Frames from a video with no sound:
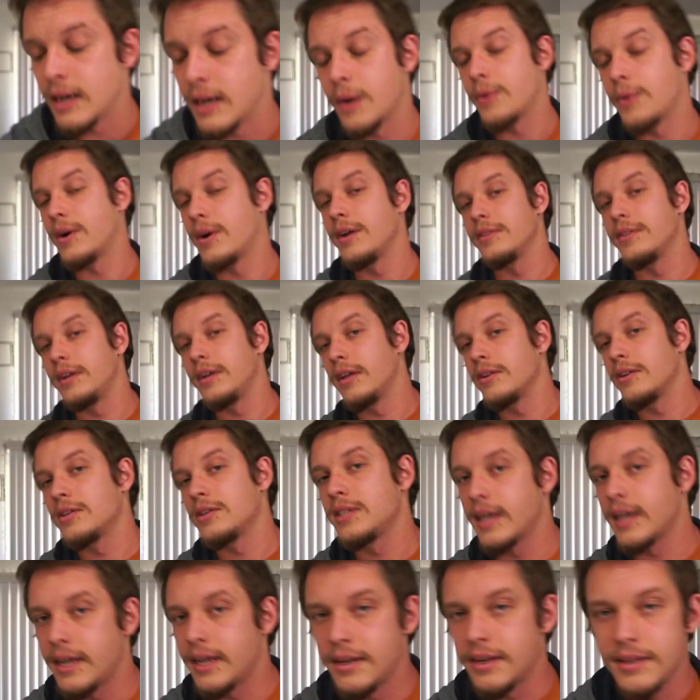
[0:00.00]
Now on the
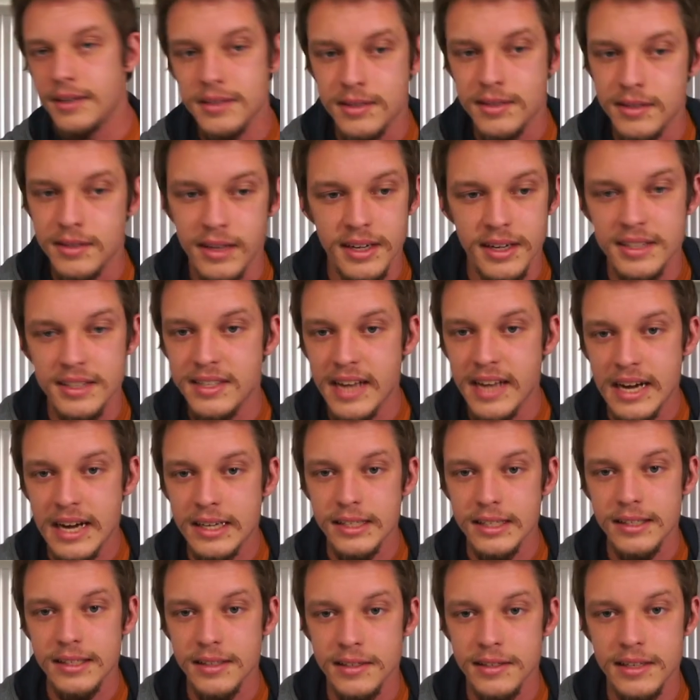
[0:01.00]
other side is
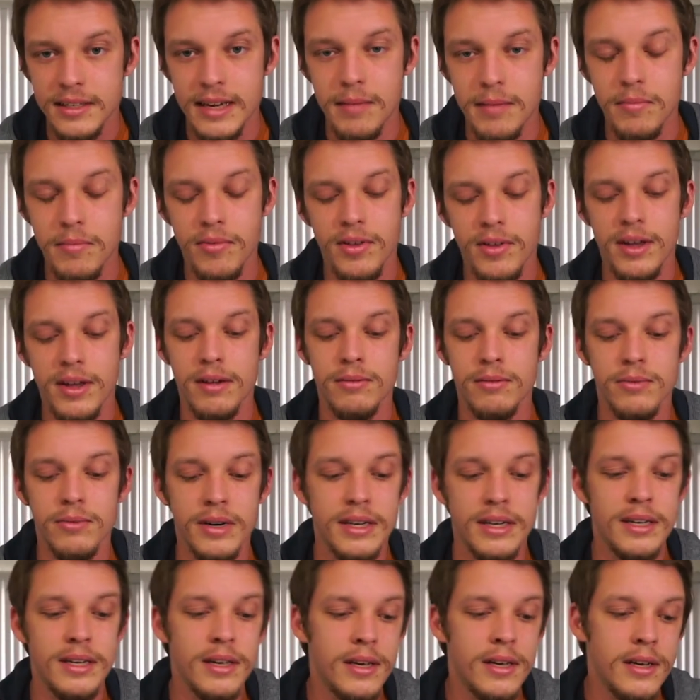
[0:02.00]
exactly the same thing,
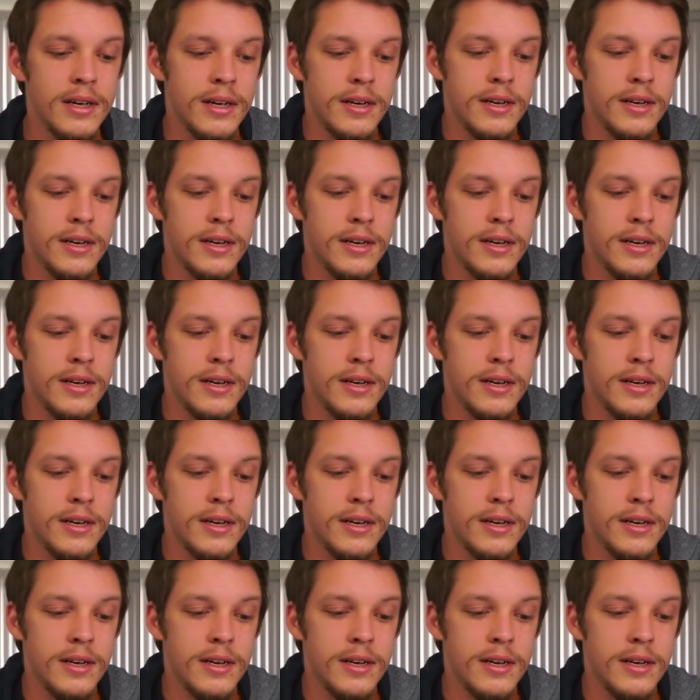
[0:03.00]
right?